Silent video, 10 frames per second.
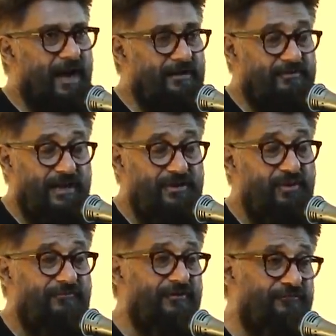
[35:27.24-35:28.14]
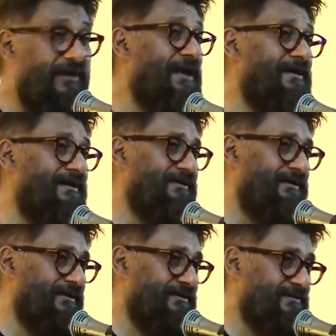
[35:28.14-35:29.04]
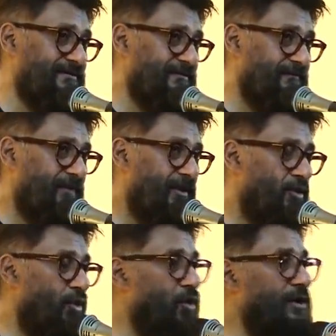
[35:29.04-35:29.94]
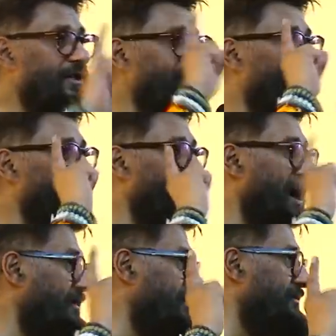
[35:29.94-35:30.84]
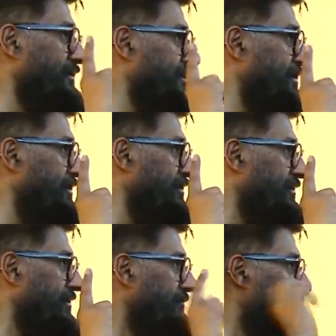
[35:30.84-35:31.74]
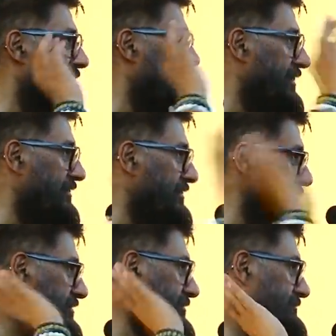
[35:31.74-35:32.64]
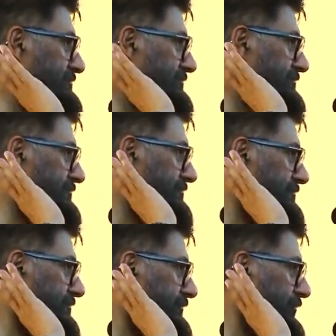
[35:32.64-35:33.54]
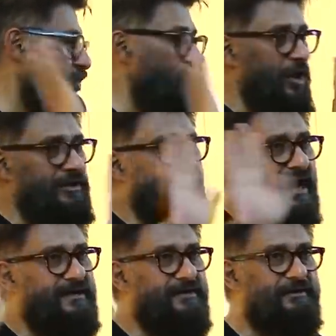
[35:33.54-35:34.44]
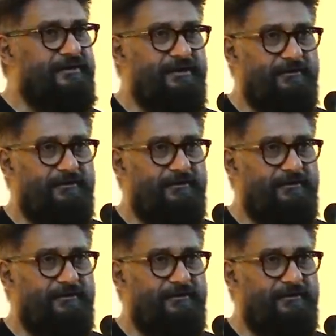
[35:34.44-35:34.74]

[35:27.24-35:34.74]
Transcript: Then you have different identities. Only one identity, Bharatiya. No other identity.